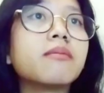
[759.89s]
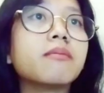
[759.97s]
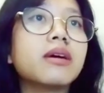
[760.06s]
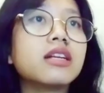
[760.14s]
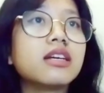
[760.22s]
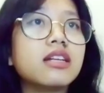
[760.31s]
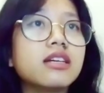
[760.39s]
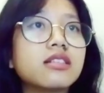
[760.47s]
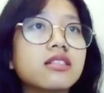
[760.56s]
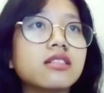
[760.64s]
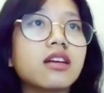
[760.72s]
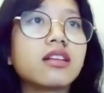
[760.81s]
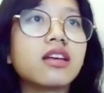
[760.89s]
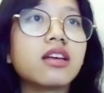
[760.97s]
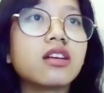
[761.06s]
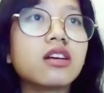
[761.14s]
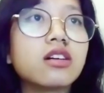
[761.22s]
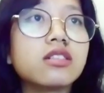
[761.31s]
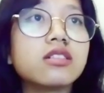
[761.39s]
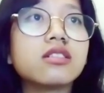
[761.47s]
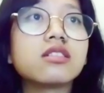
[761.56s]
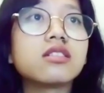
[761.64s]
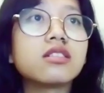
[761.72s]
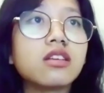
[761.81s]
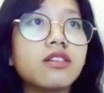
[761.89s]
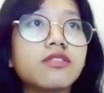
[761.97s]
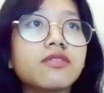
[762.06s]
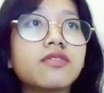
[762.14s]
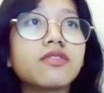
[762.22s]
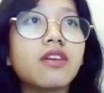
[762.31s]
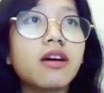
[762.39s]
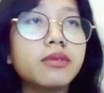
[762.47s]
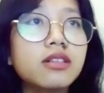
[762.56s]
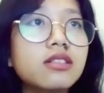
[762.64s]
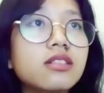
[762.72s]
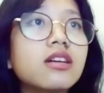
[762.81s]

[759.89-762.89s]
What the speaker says: but it is not inconceivable